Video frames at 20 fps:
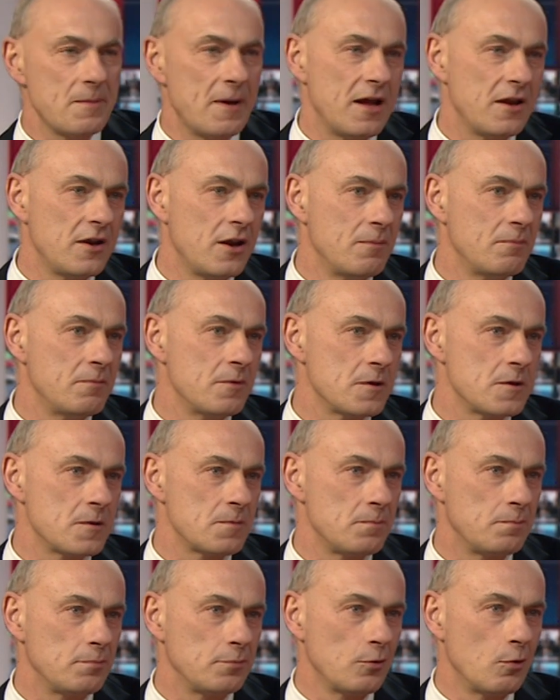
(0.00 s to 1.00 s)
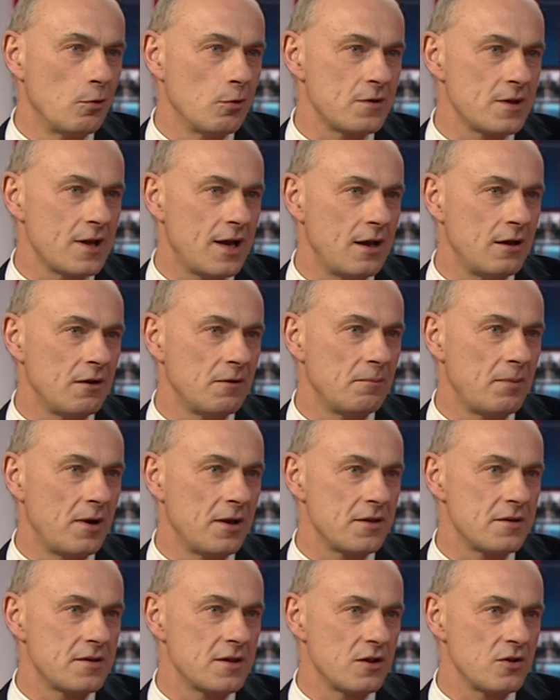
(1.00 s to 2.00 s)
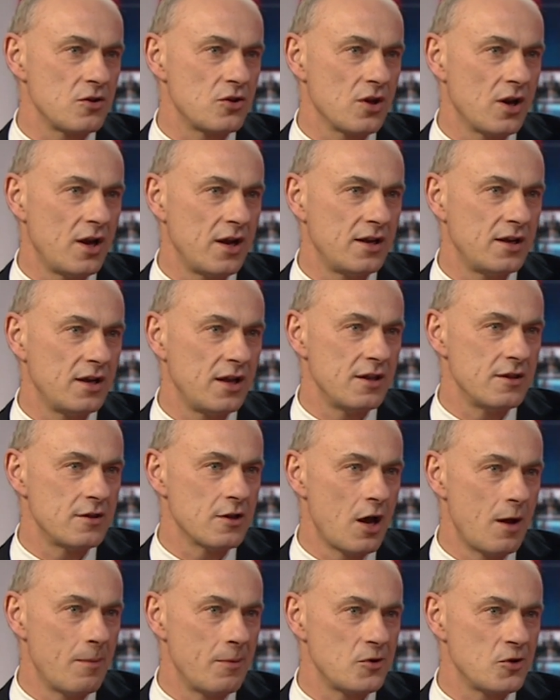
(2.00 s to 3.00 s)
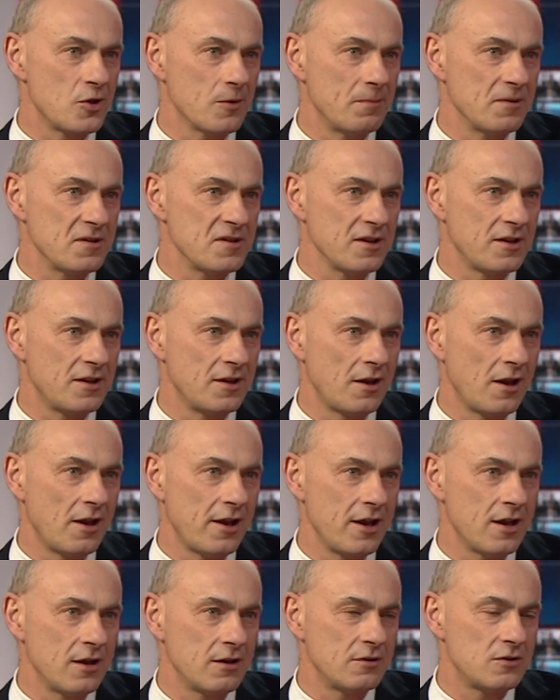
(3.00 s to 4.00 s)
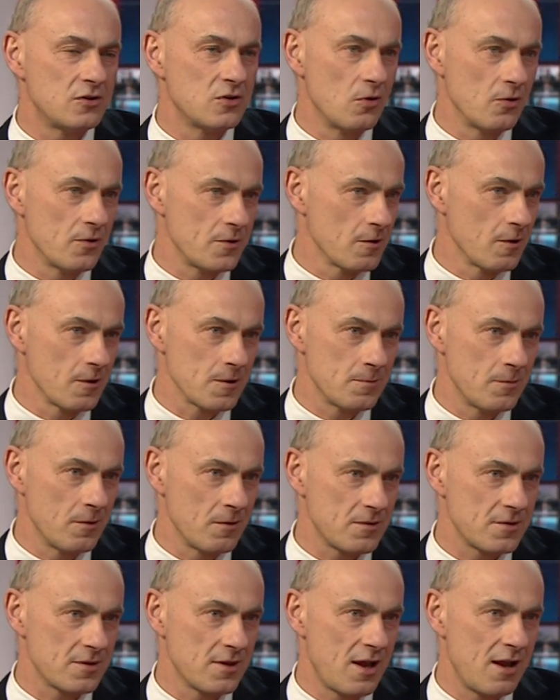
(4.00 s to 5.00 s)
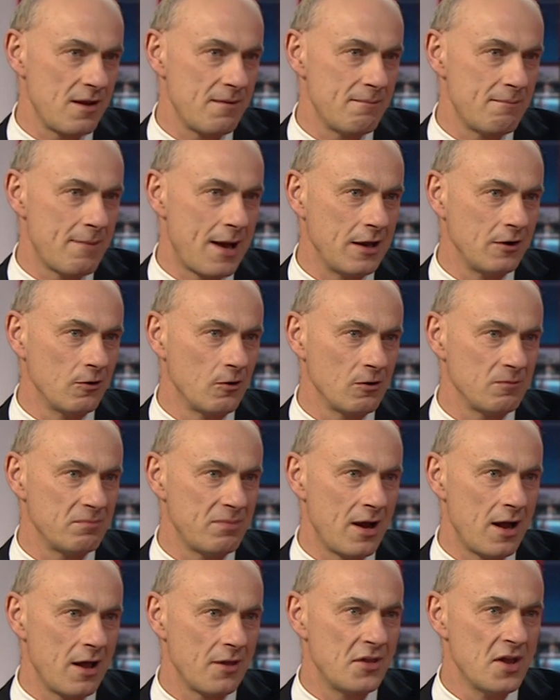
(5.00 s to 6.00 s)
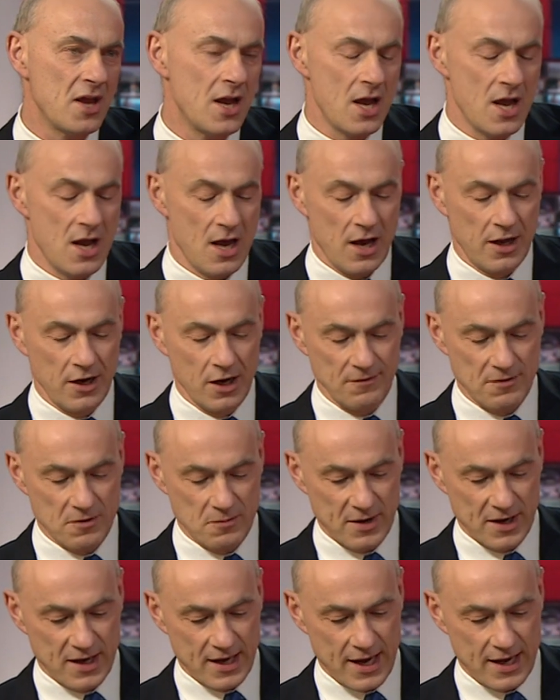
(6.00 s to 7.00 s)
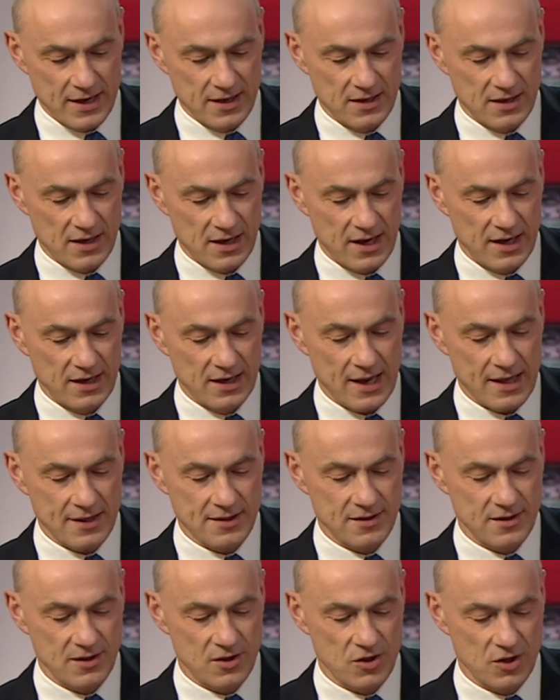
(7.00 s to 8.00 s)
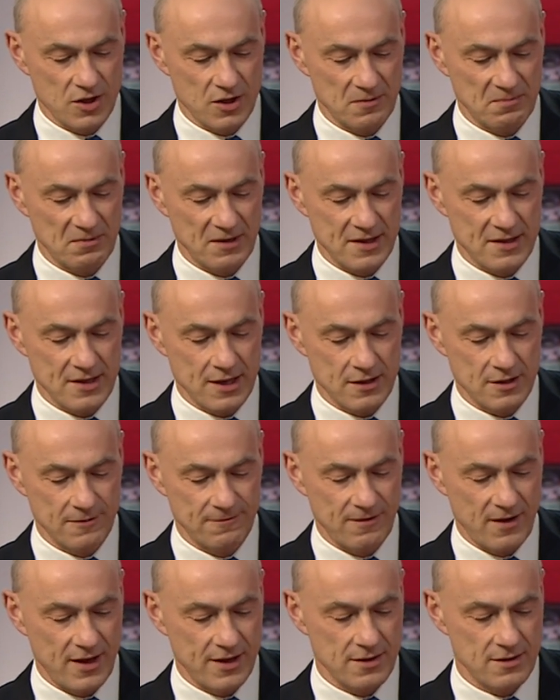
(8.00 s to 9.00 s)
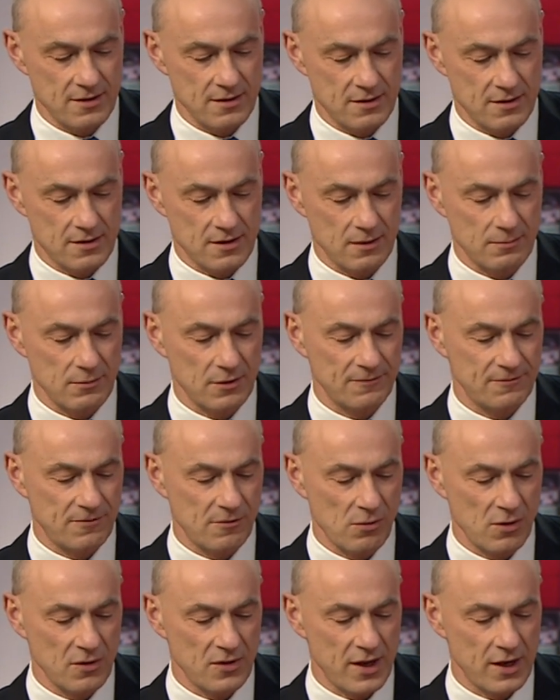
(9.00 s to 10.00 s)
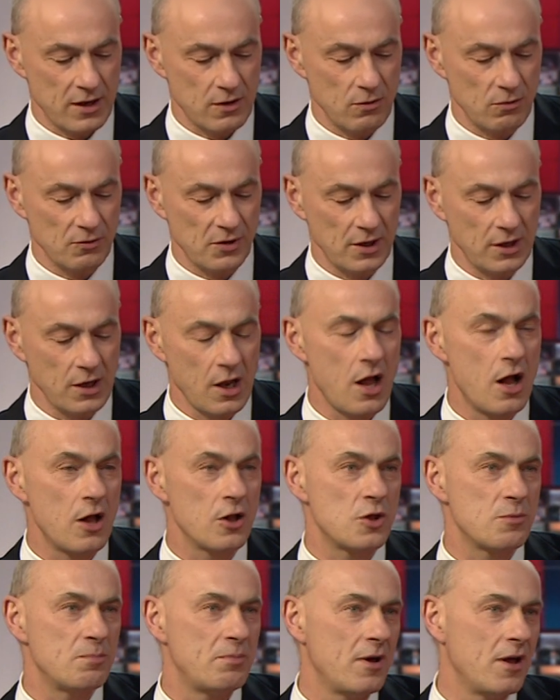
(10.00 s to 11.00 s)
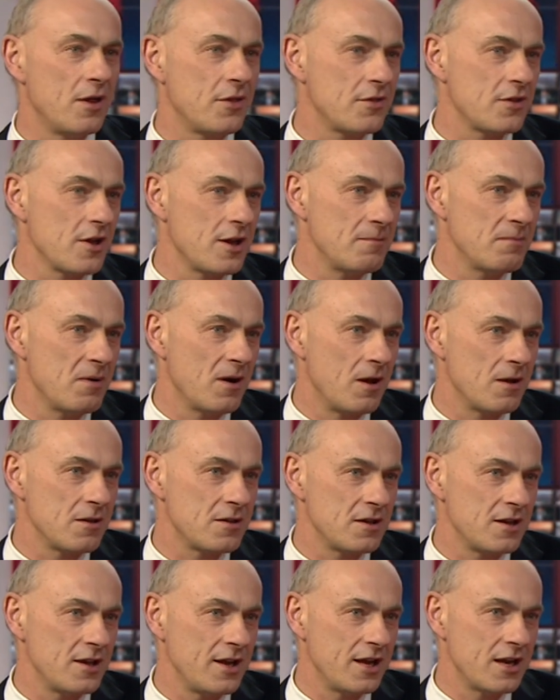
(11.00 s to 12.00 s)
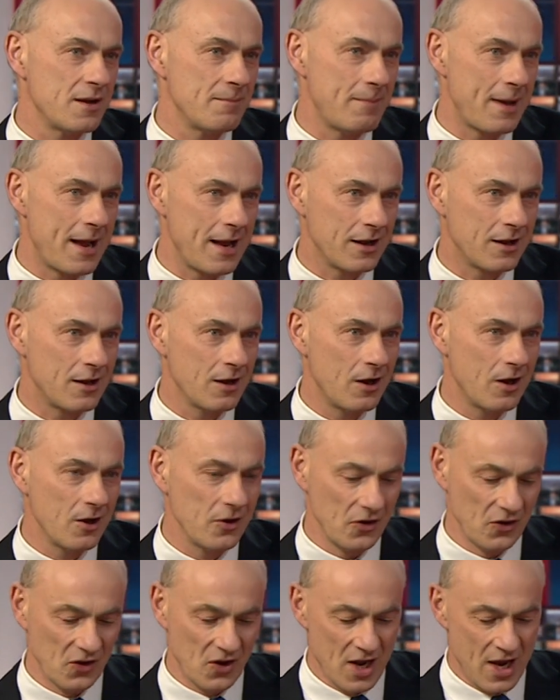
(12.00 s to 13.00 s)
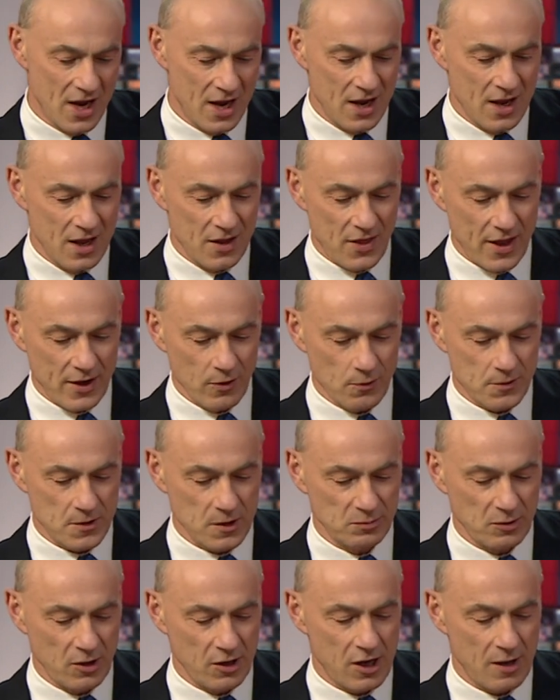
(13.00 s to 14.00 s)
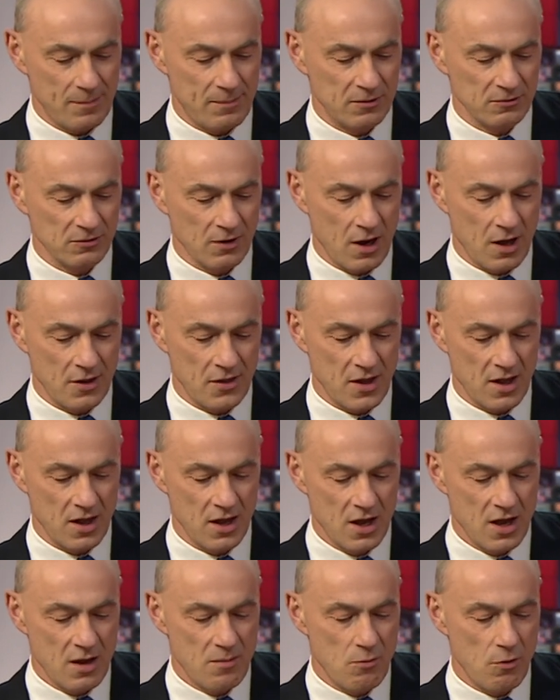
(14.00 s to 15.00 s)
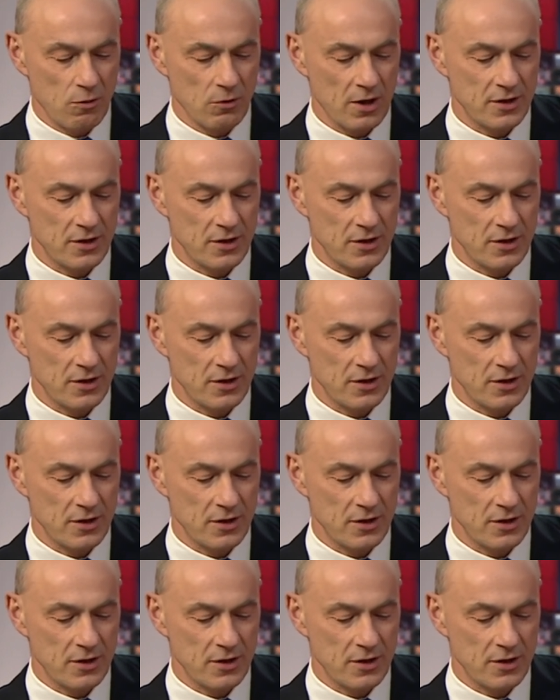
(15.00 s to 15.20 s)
about numbers brought out by the sunshine in Derbyshire, particularly at tourist hotspots like Matlock Bath. And over the weekend in Leicestershire, the police had to find someone for what they called a large birthday party in a back garden. They also broke up a rather more